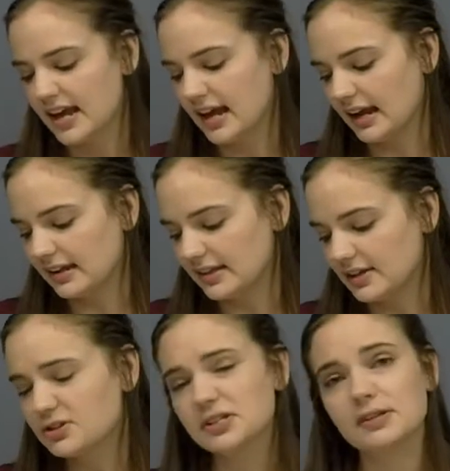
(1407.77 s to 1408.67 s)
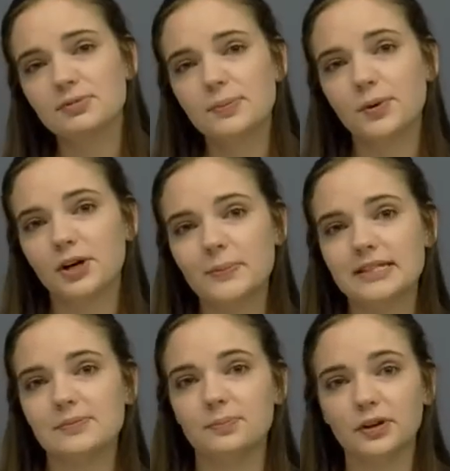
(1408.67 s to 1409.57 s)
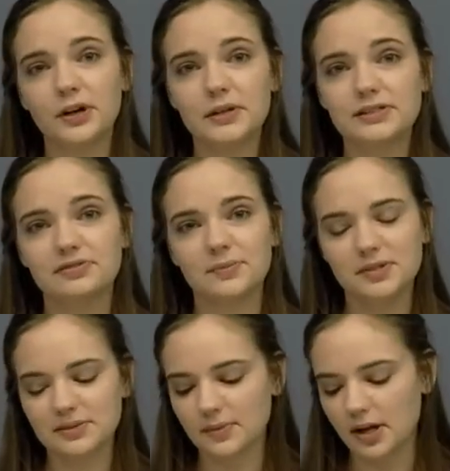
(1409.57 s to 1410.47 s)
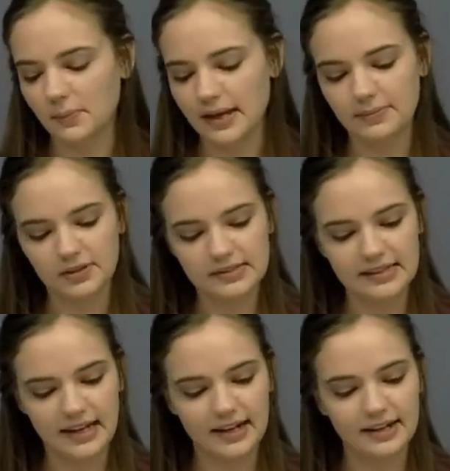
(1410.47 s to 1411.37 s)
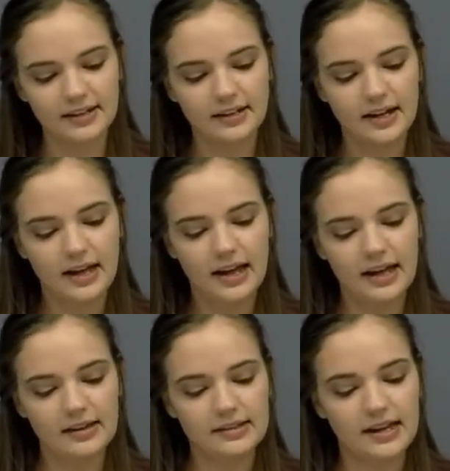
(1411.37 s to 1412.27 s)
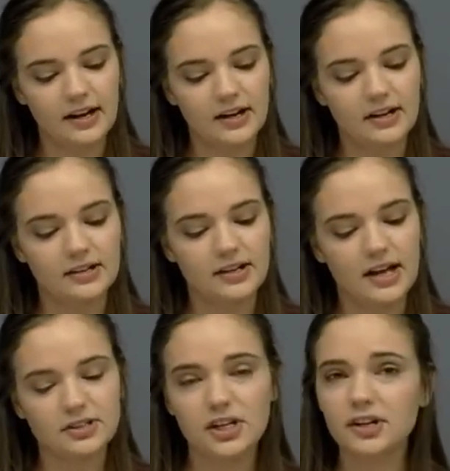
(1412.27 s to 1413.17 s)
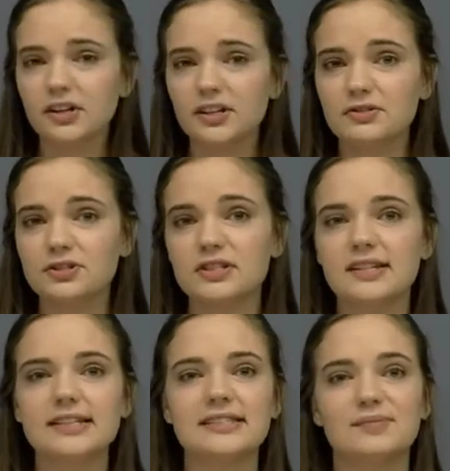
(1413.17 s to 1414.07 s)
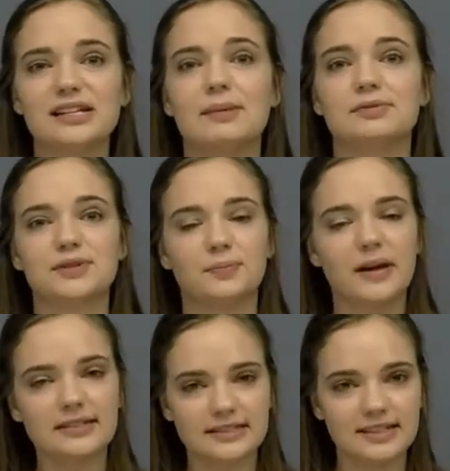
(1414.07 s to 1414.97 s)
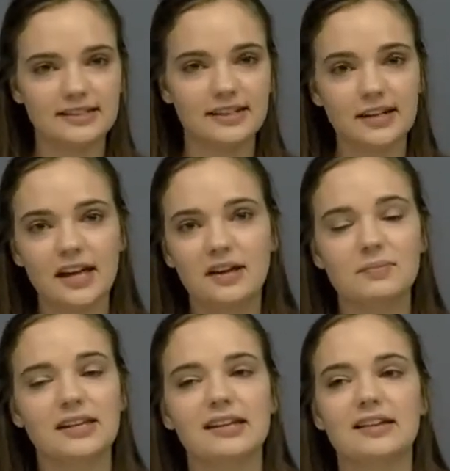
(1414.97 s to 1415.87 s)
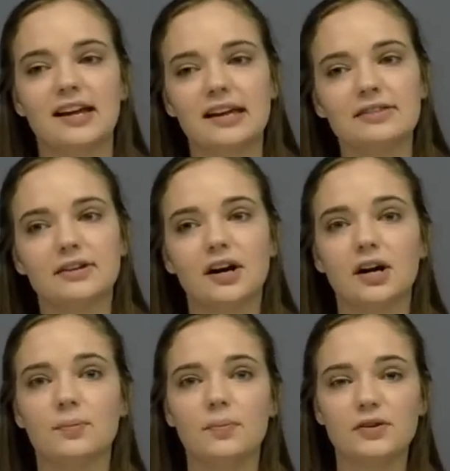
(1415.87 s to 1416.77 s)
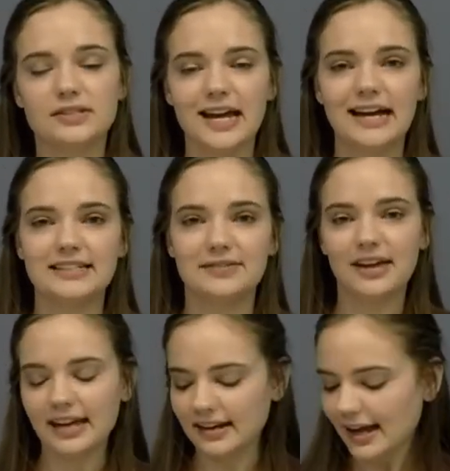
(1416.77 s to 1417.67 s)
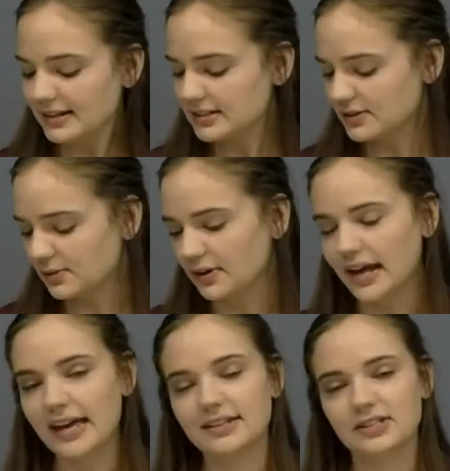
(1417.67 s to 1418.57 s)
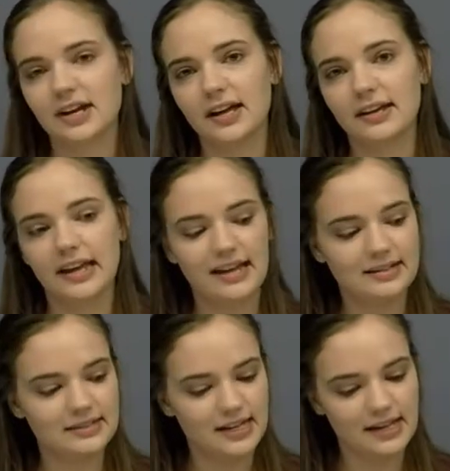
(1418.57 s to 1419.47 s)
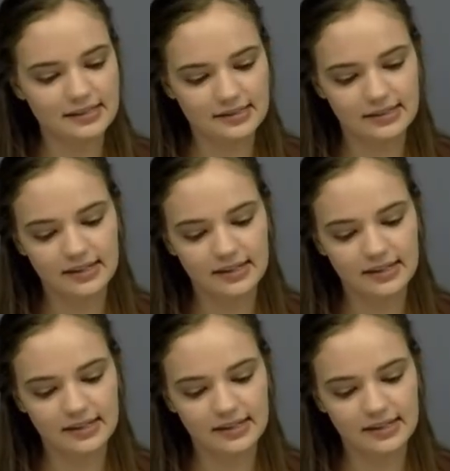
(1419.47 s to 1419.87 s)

and they usually repurpose burrows from small mammals there. And they are nocturnal usually, sometimes crepuscular, meaning they either are most active at night or at dawn and dusk.